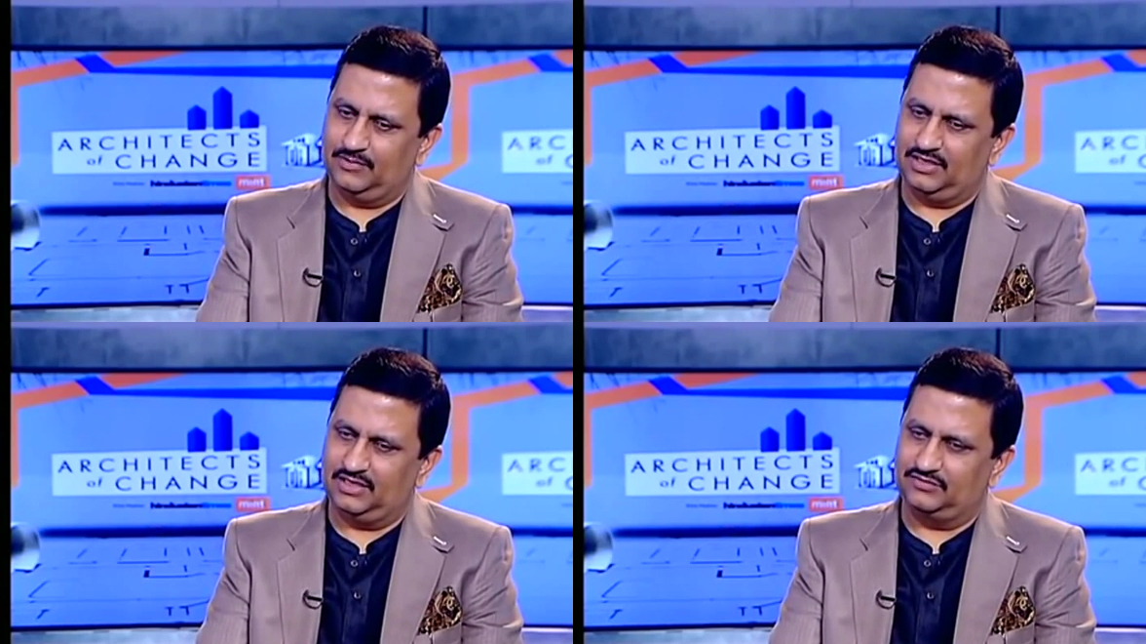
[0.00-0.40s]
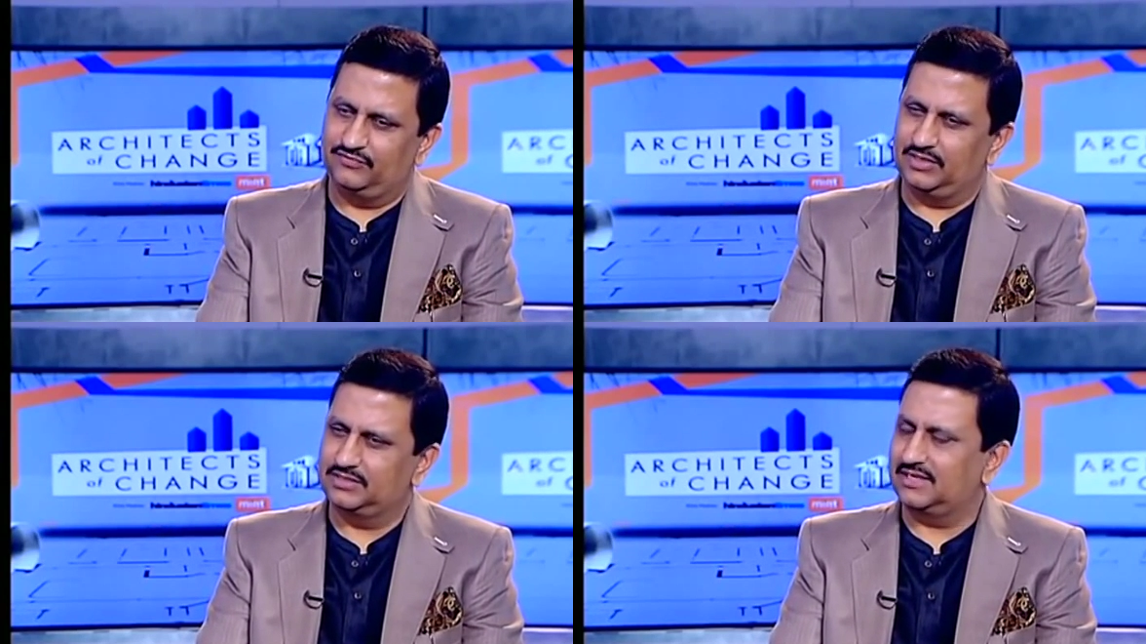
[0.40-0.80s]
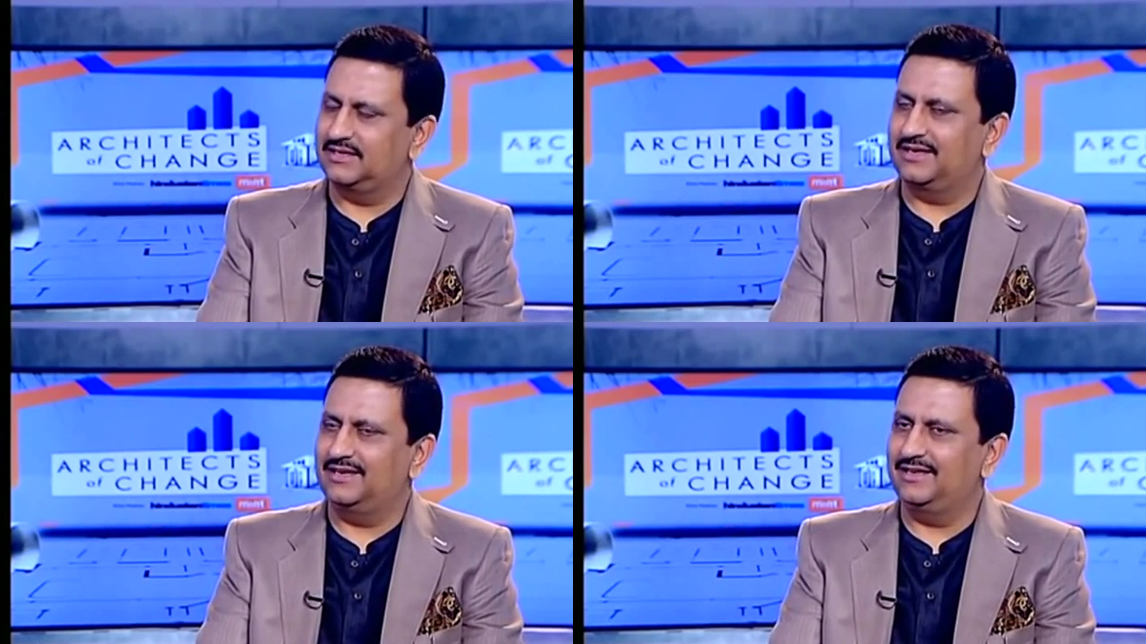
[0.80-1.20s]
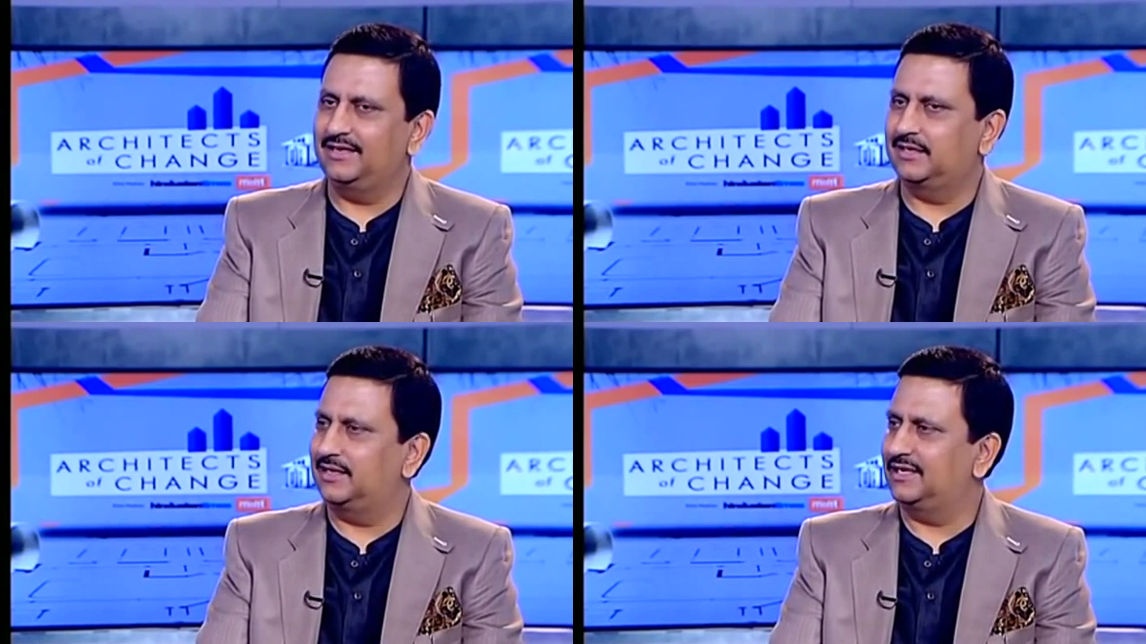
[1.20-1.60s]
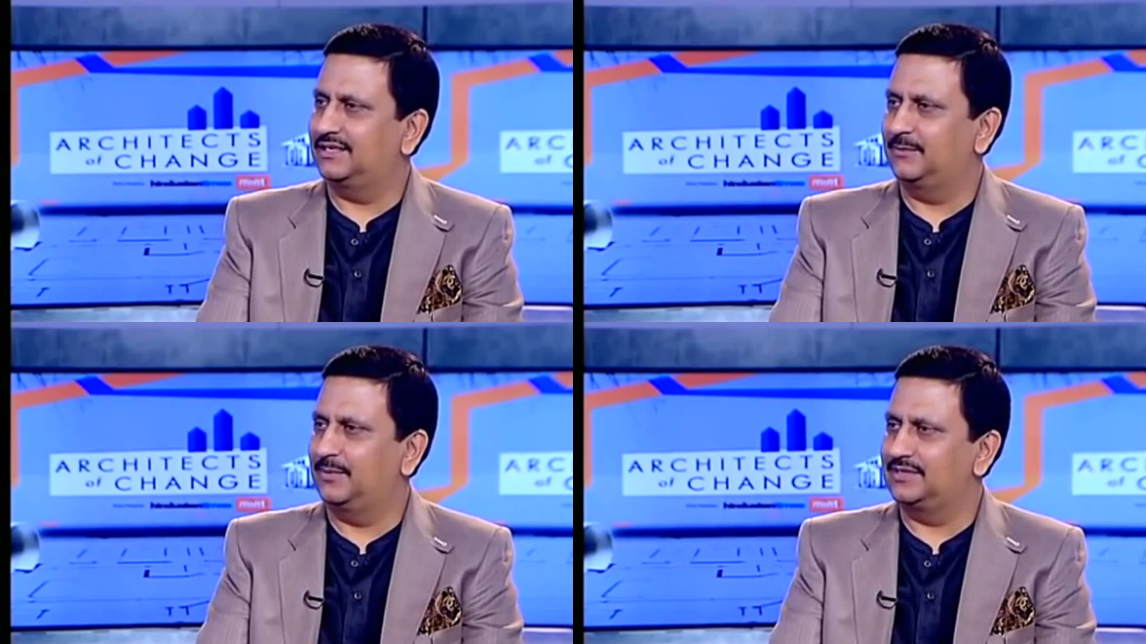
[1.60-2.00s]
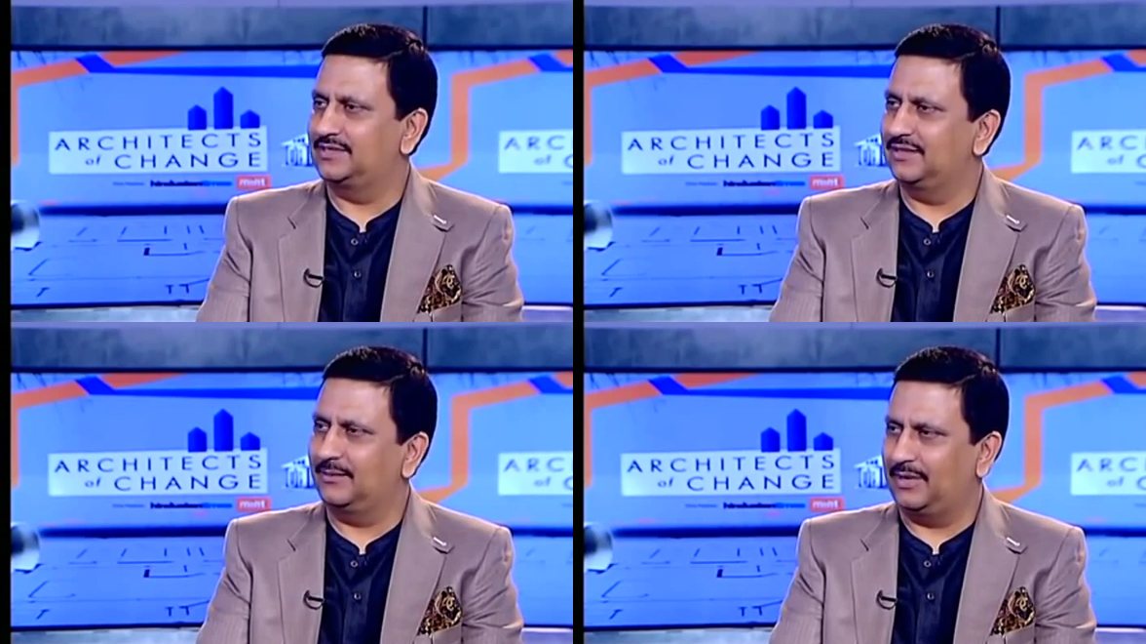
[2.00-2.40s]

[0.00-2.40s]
it will certainly create a buzz in the